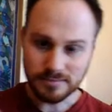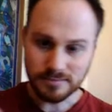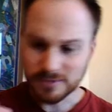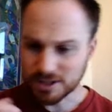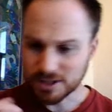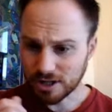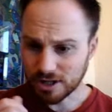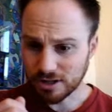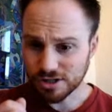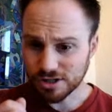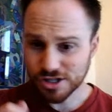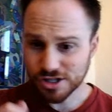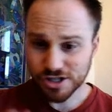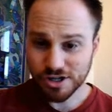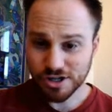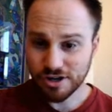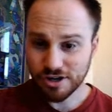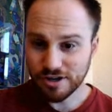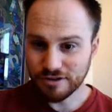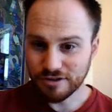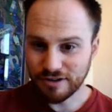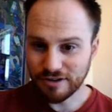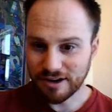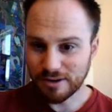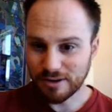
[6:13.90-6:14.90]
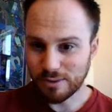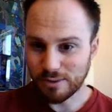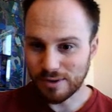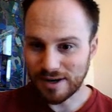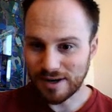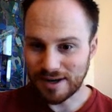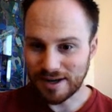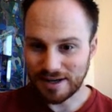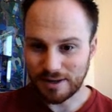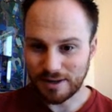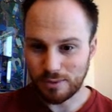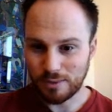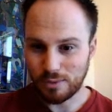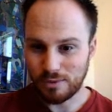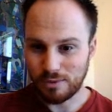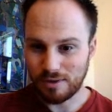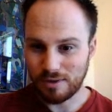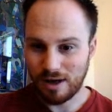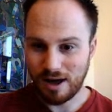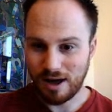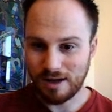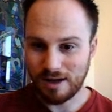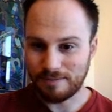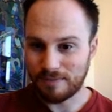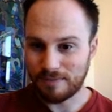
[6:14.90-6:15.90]
So I'll just show you right away.
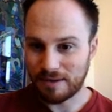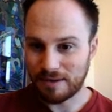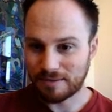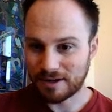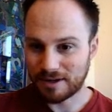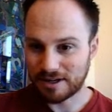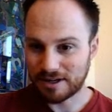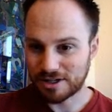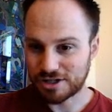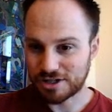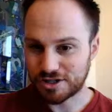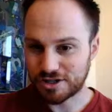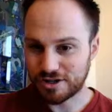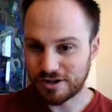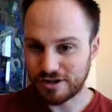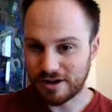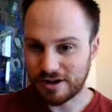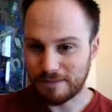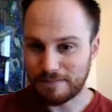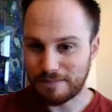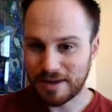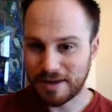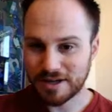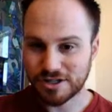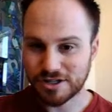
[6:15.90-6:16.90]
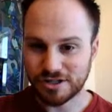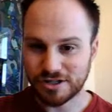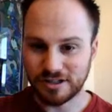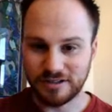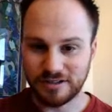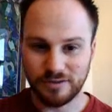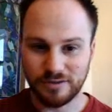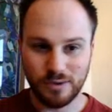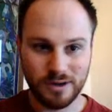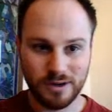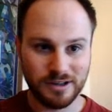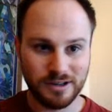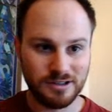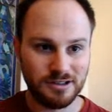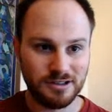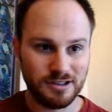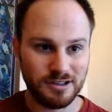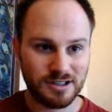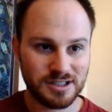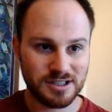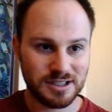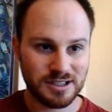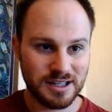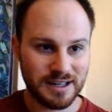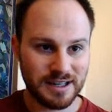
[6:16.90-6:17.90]
I'm going to show you a picture of what it
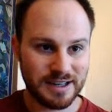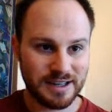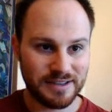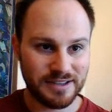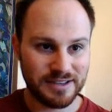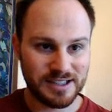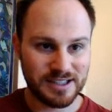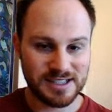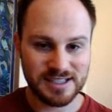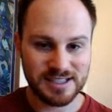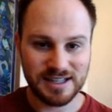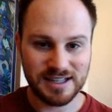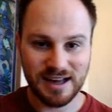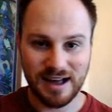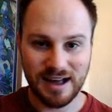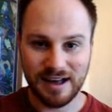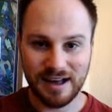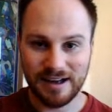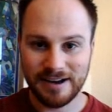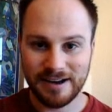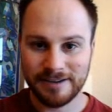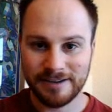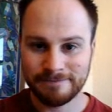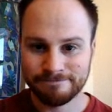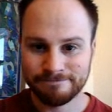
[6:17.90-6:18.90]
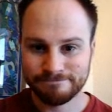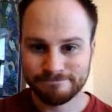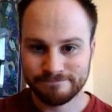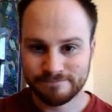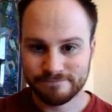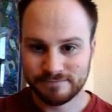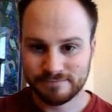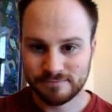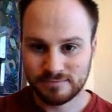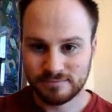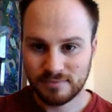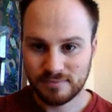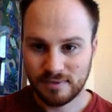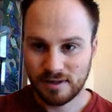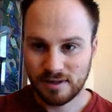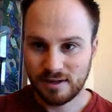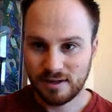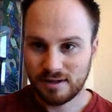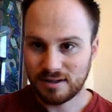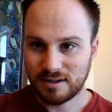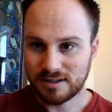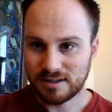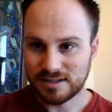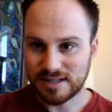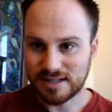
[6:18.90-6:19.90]
looks like in the sky,
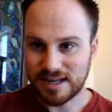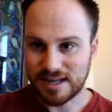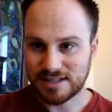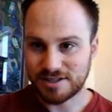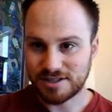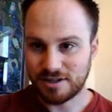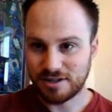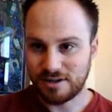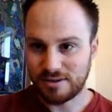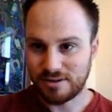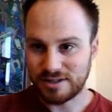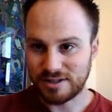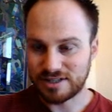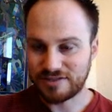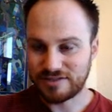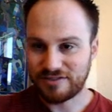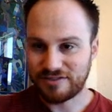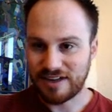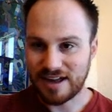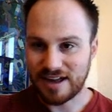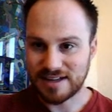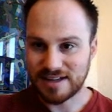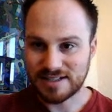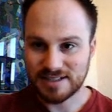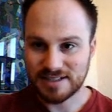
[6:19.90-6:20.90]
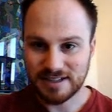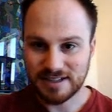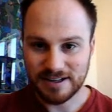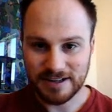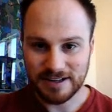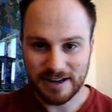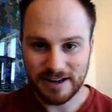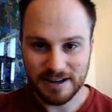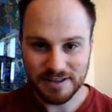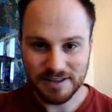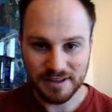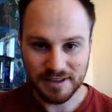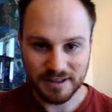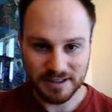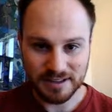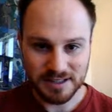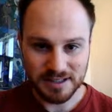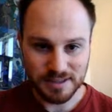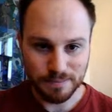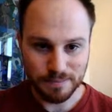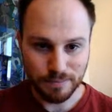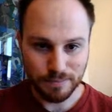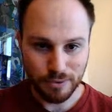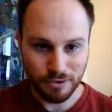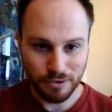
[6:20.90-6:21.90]
because that's always fascinating. I think it's
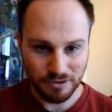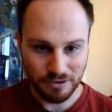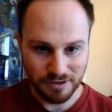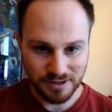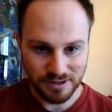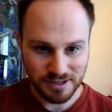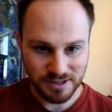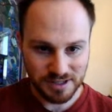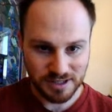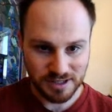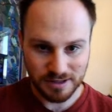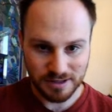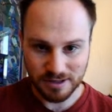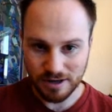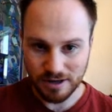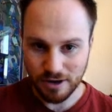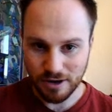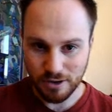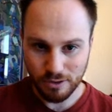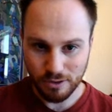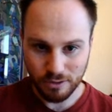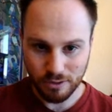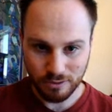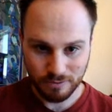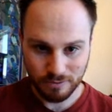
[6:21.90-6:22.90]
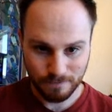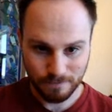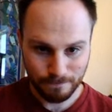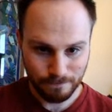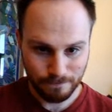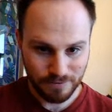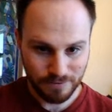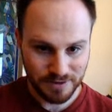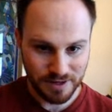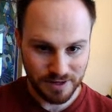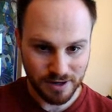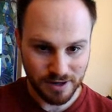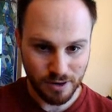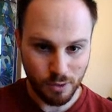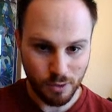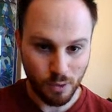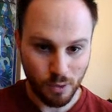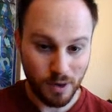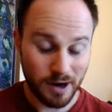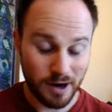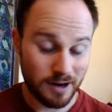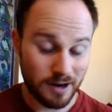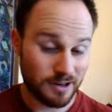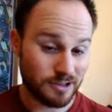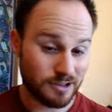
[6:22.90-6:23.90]
important to know,
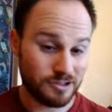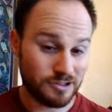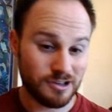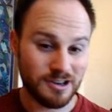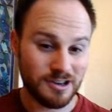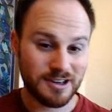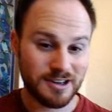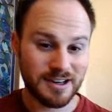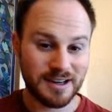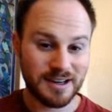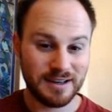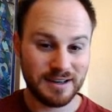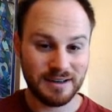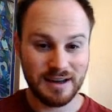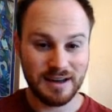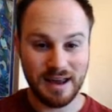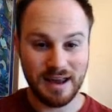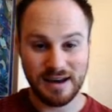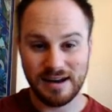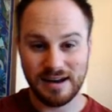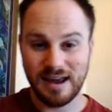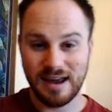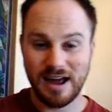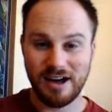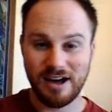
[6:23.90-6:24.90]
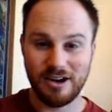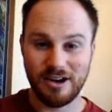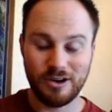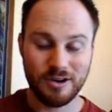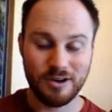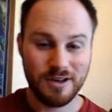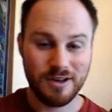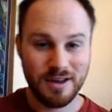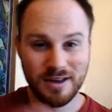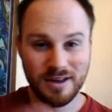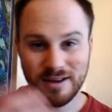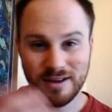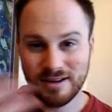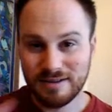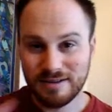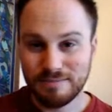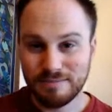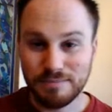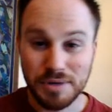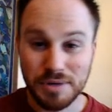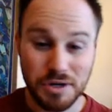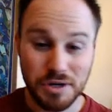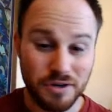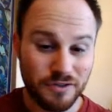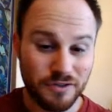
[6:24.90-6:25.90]
where to look and how
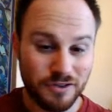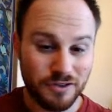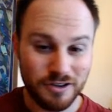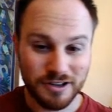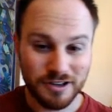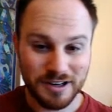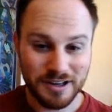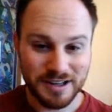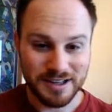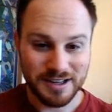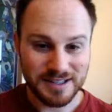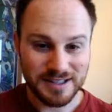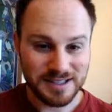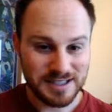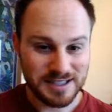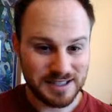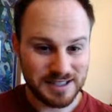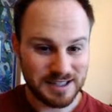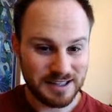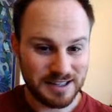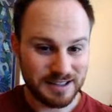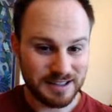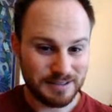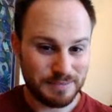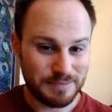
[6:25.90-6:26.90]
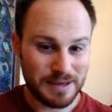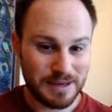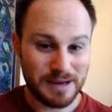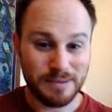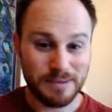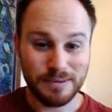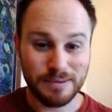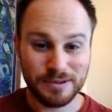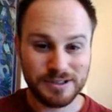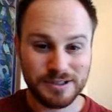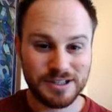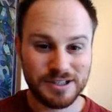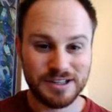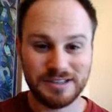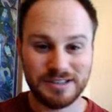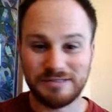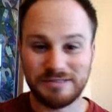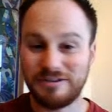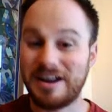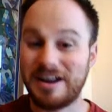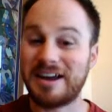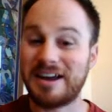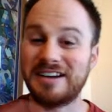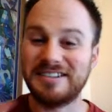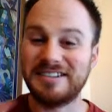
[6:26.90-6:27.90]
beautiful it is to be able to
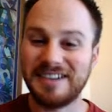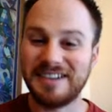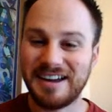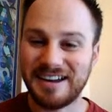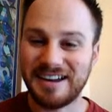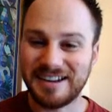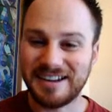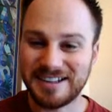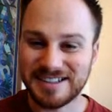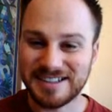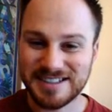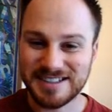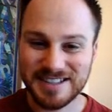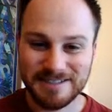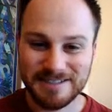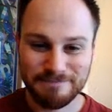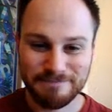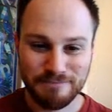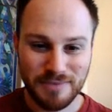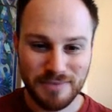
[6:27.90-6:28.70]
recognize